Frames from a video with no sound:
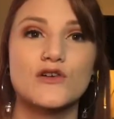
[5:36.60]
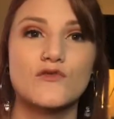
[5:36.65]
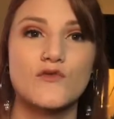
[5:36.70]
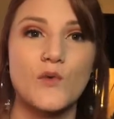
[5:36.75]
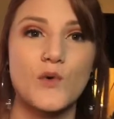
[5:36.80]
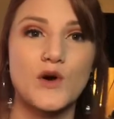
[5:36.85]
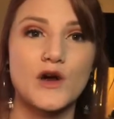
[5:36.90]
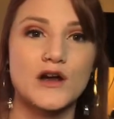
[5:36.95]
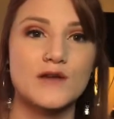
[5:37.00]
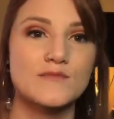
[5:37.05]

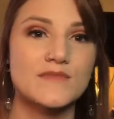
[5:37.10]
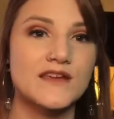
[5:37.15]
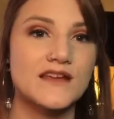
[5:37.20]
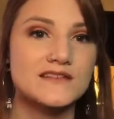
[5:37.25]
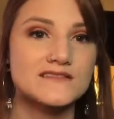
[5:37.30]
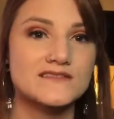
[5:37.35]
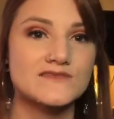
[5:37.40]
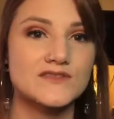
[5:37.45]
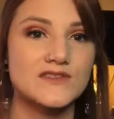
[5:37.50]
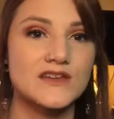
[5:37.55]
warm
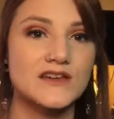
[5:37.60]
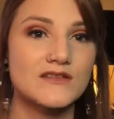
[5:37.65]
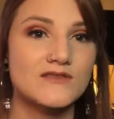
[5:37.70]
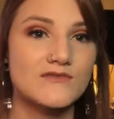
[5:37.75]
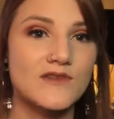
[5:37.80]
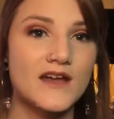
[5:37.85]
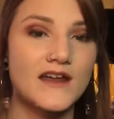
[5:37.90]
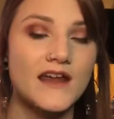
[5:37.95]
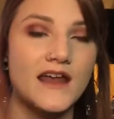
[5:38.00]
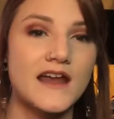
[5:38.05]
because of the
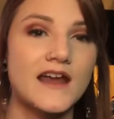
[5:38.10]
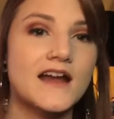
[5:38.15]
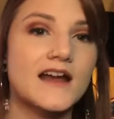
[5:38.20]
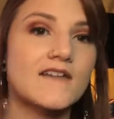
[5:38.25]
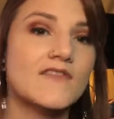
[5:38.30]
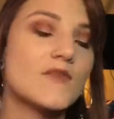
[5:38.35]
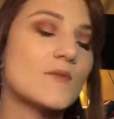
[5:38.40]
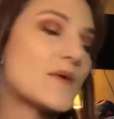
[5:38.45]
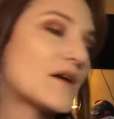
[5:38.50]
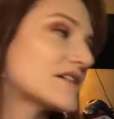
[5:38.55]
red hair
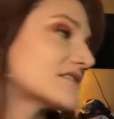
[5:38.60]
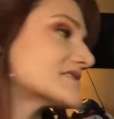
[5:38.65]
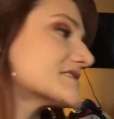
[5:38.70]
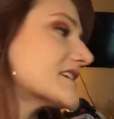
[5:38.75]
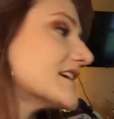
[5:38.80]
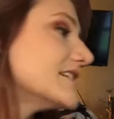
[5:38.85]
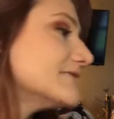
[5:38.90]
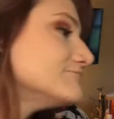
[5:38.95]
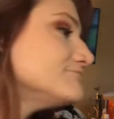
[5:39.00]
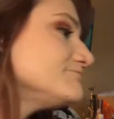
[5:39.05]
and the pale
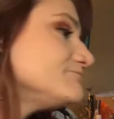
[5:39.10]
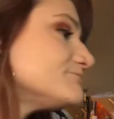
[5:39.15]
skin.